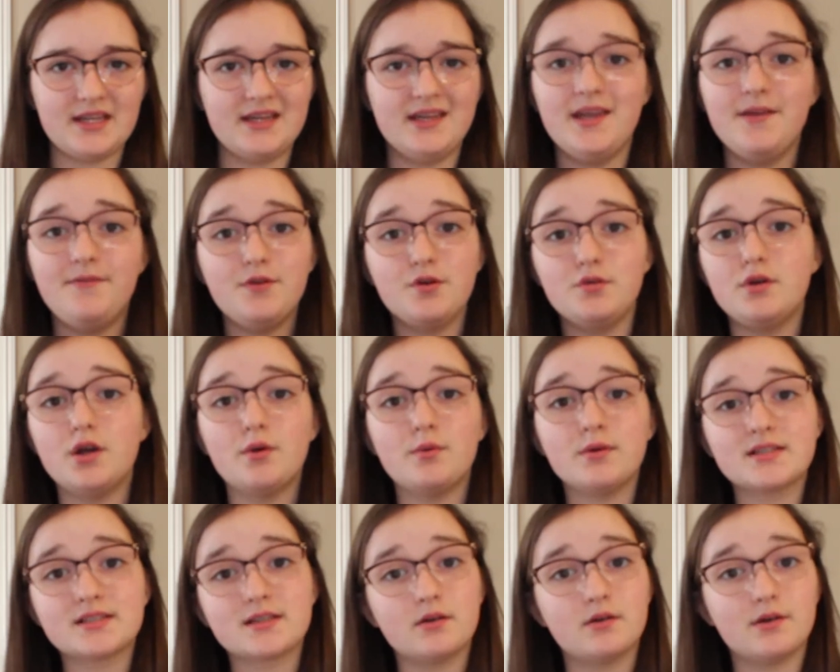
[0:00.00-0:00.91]
If you know
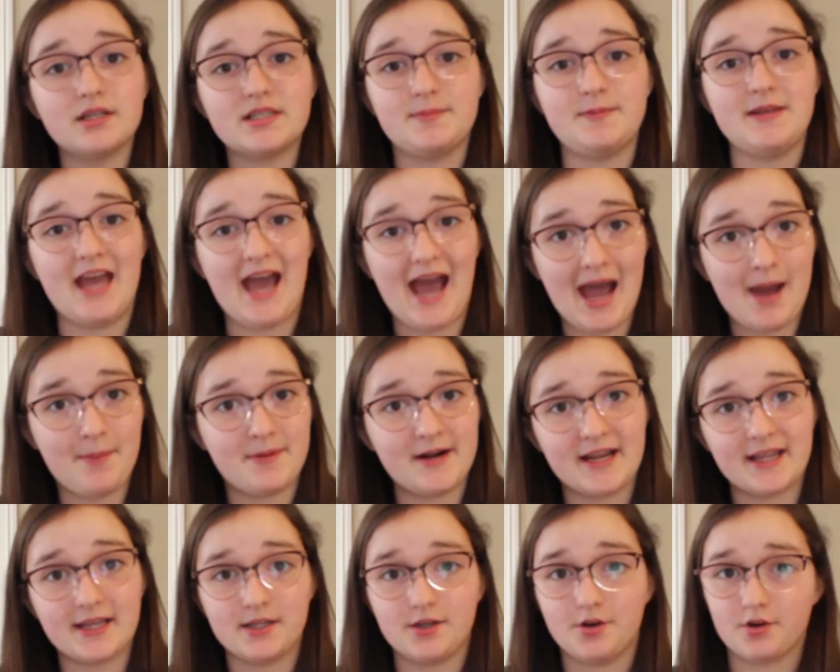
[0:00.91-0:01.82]
what's going to be
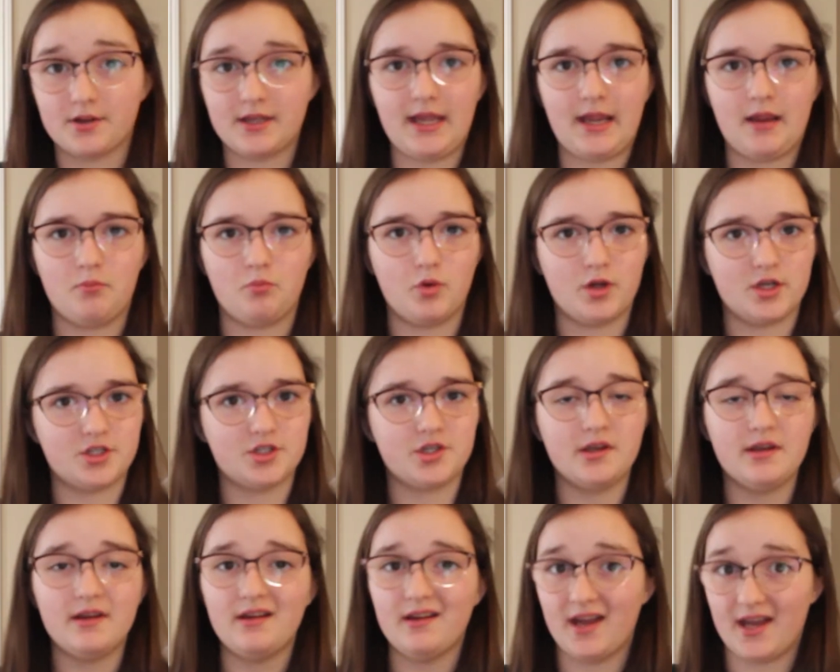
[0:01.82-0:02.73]
happening in your game,
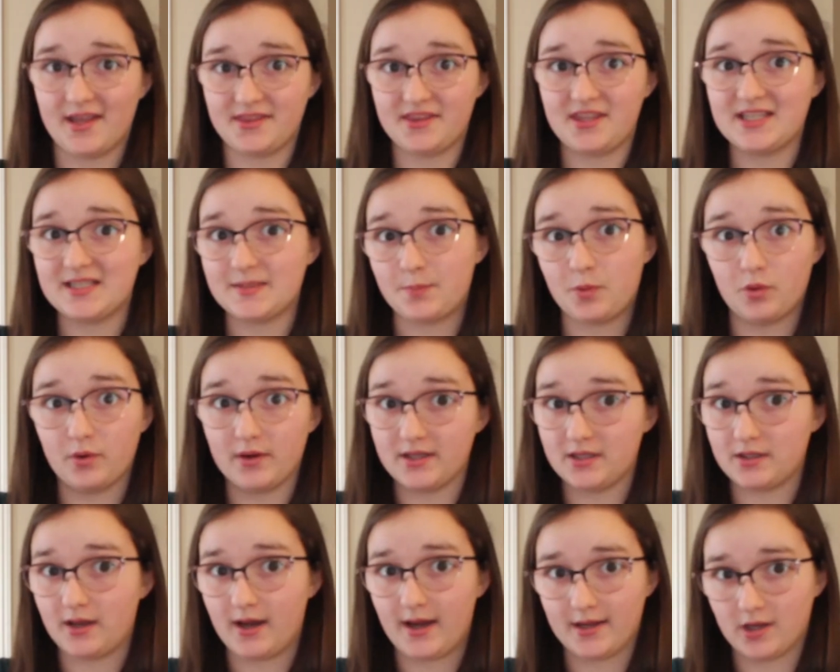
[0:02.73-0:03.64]
which at this
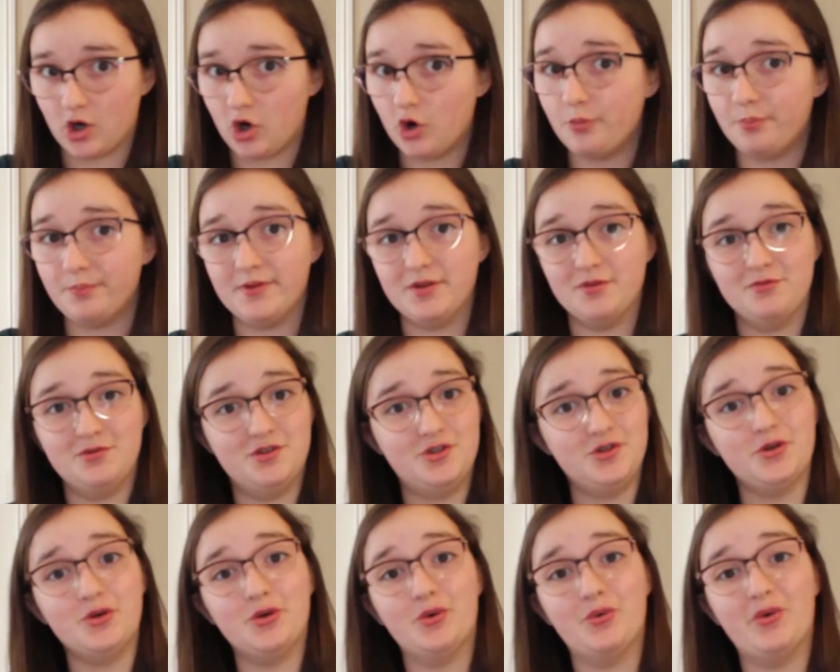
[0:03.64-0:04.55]
point I hope you
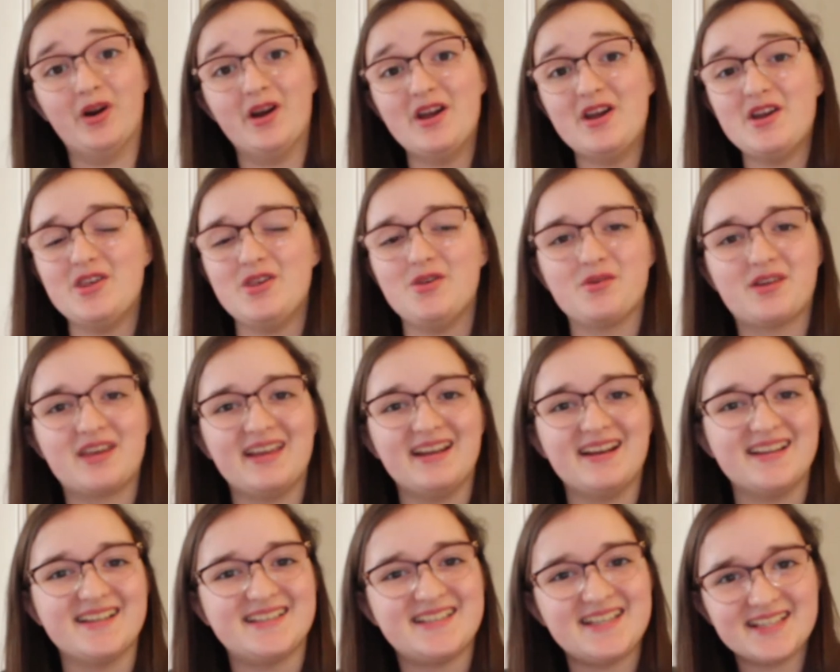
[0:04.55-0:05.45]
do, you
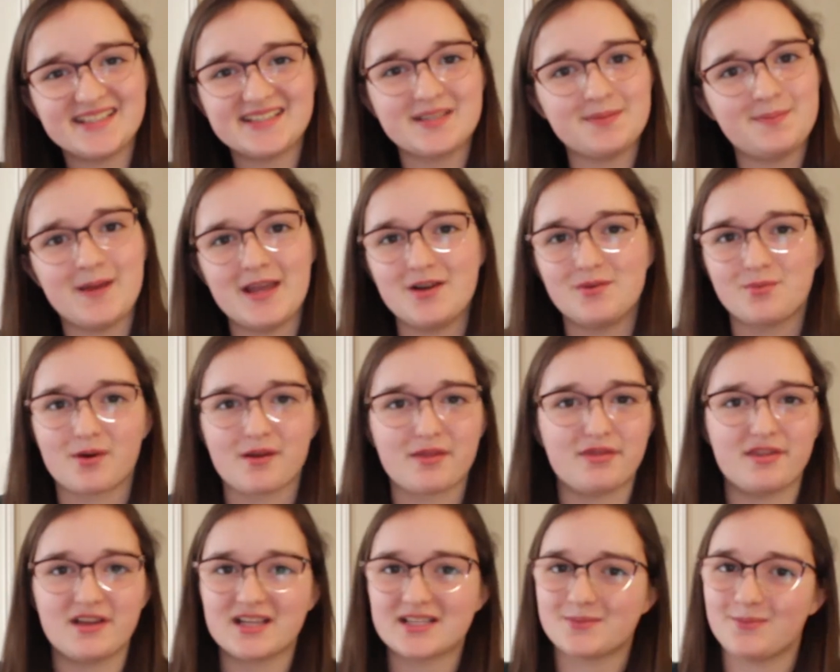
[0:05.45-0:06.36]
can anticipate where
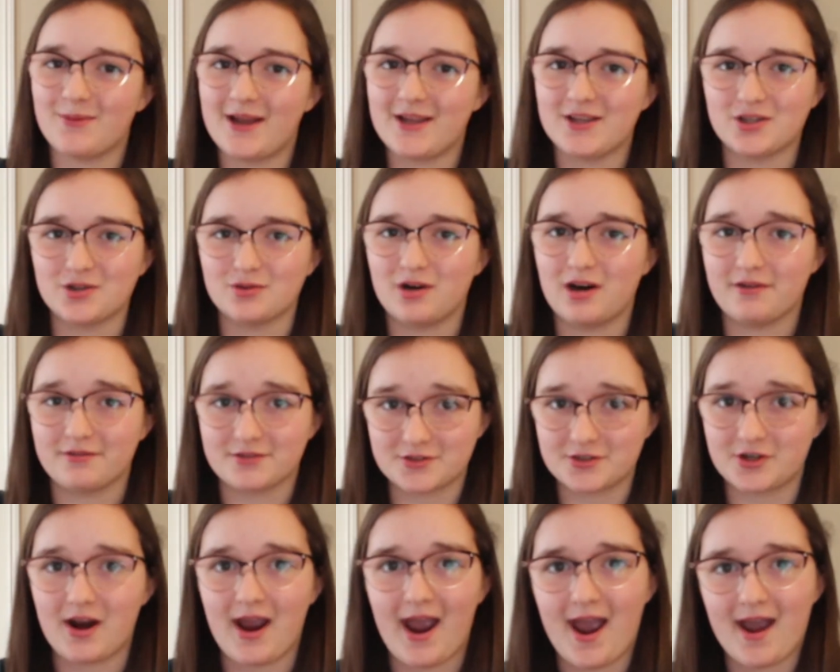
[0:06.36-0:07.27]
things might go off
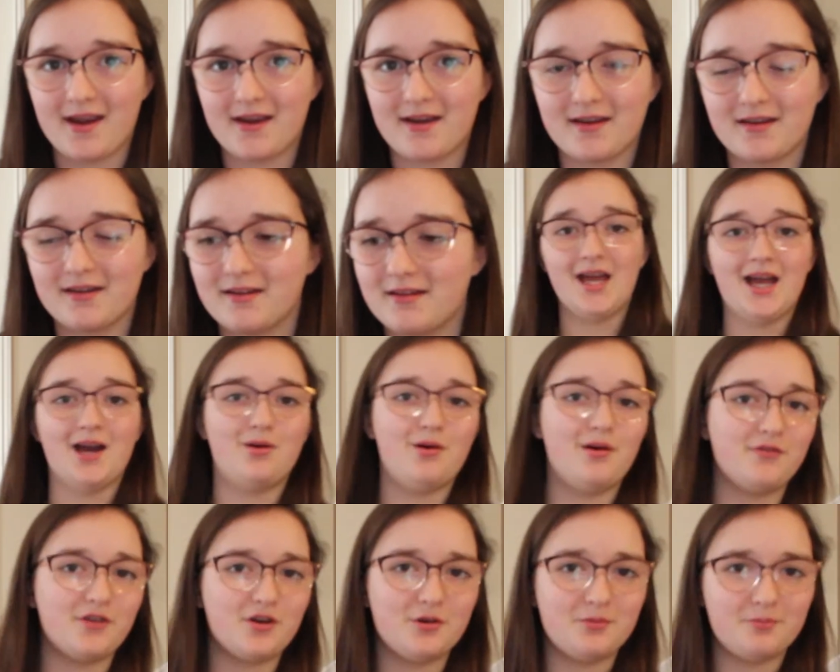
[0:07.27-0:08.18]
track.
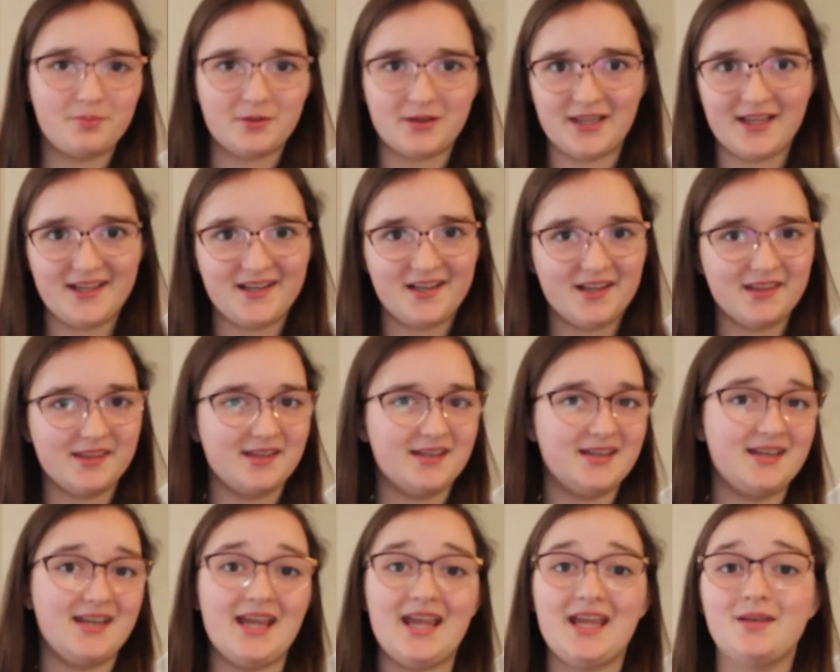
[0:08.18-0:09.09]
However, planning the
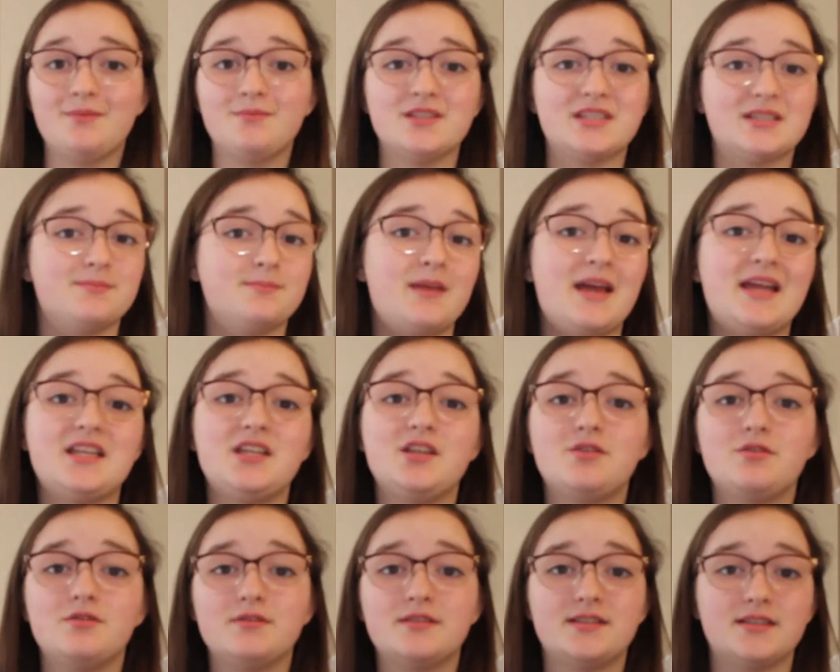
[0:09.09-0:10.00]
names,
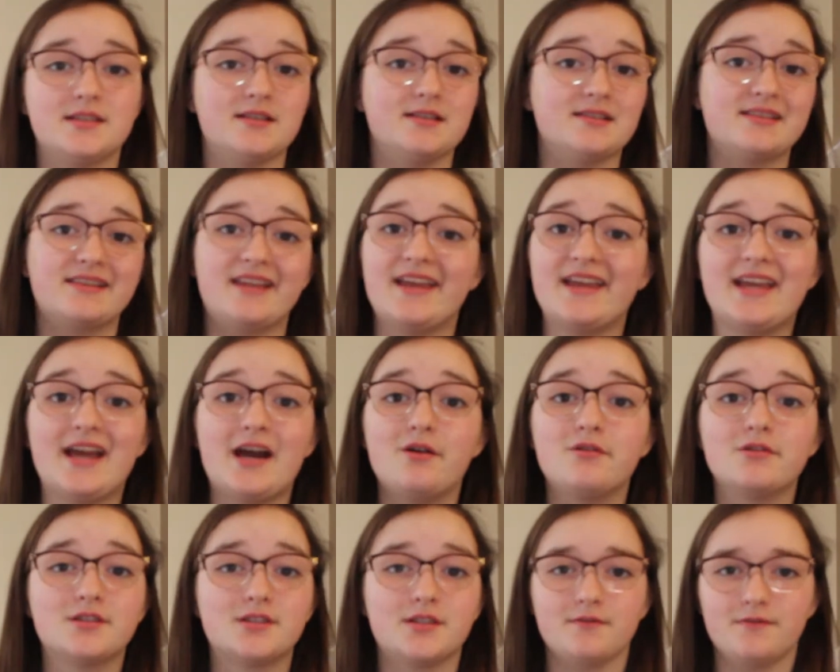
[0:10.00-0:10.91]
menus, and
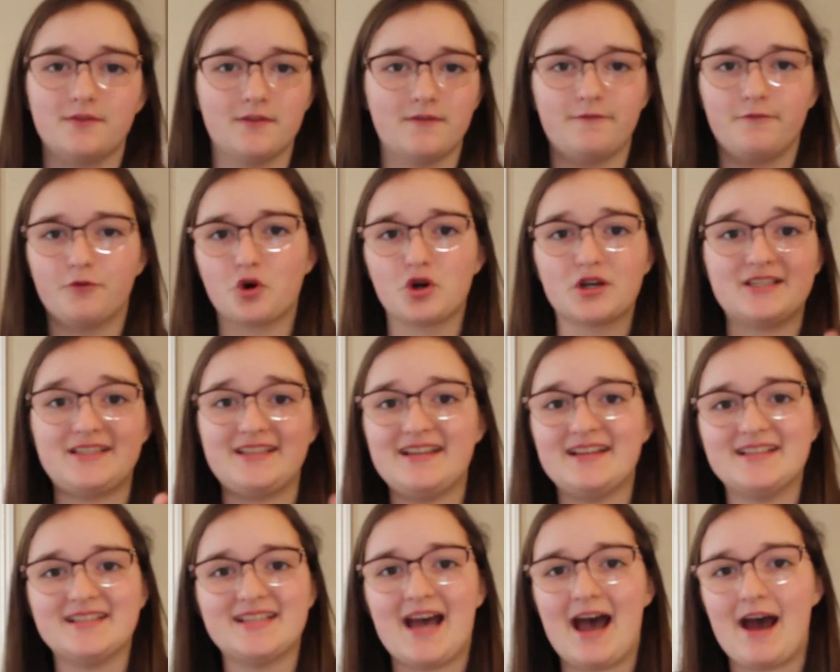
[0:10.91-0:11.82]
layouts of the
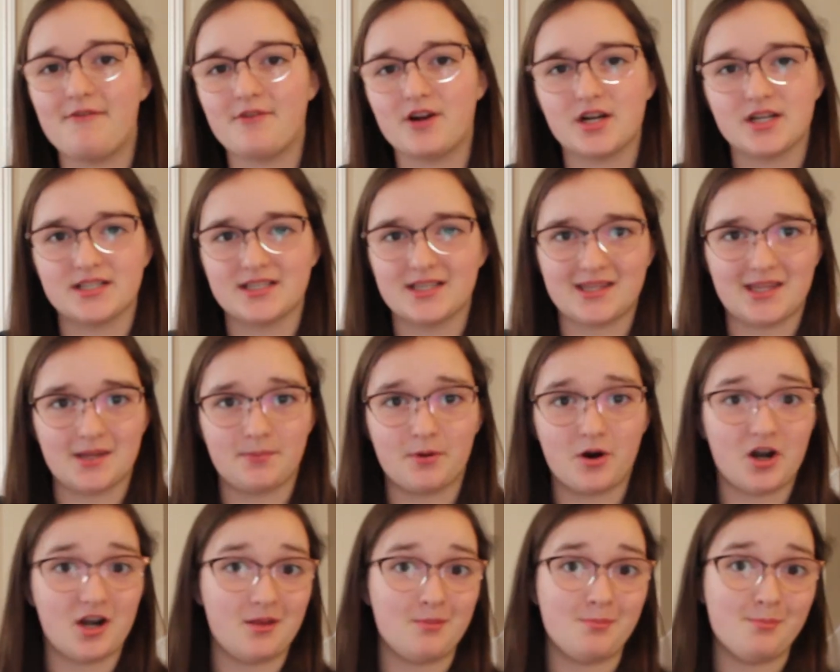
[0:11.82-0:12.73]
14 taverns that the
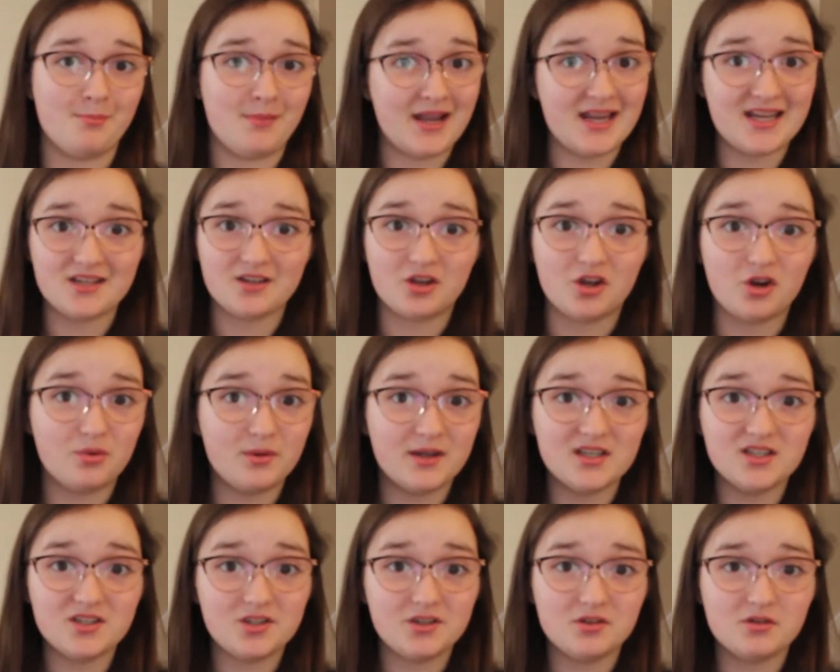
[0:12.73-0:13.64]
party might go
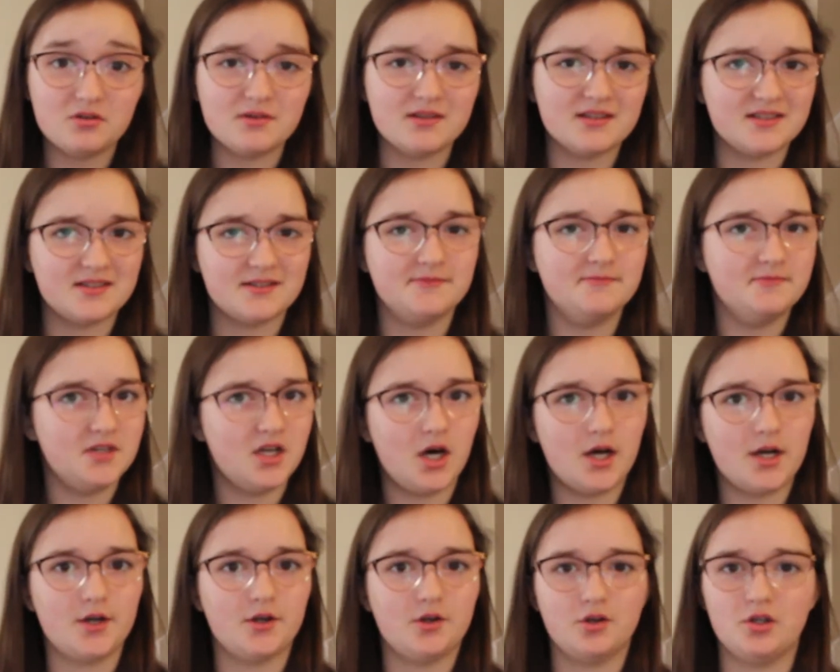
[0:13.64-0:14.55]
into is
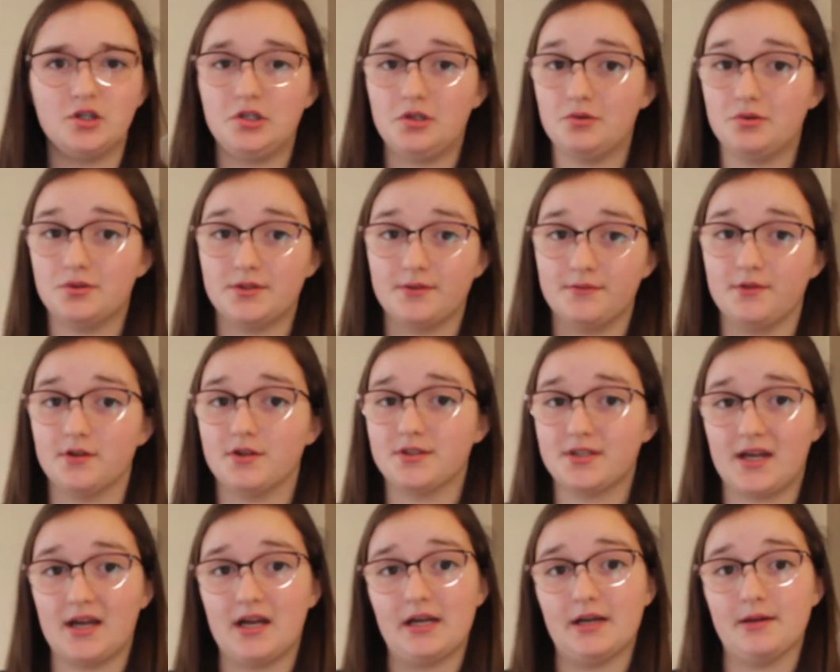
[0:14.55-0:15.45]
not a good use of your
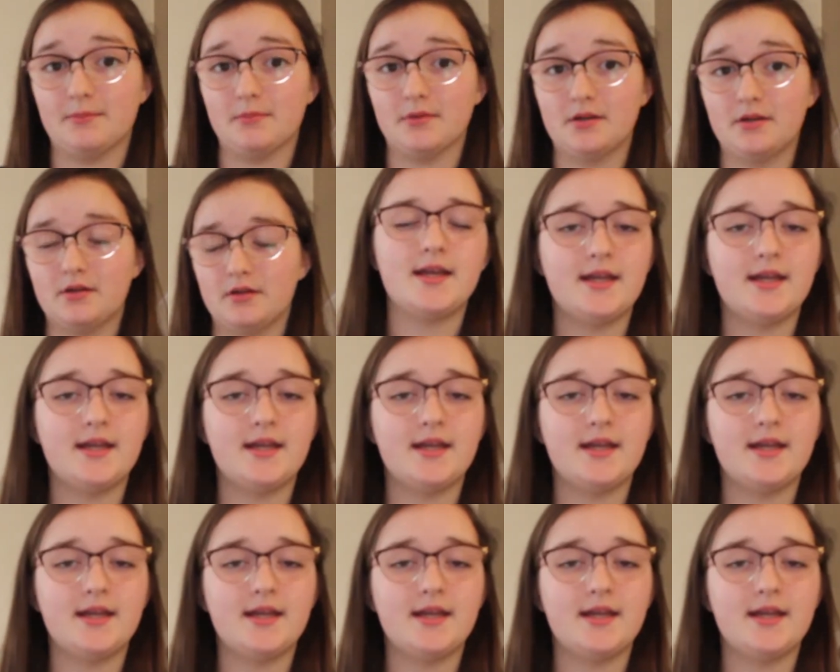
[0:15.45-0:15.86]
time.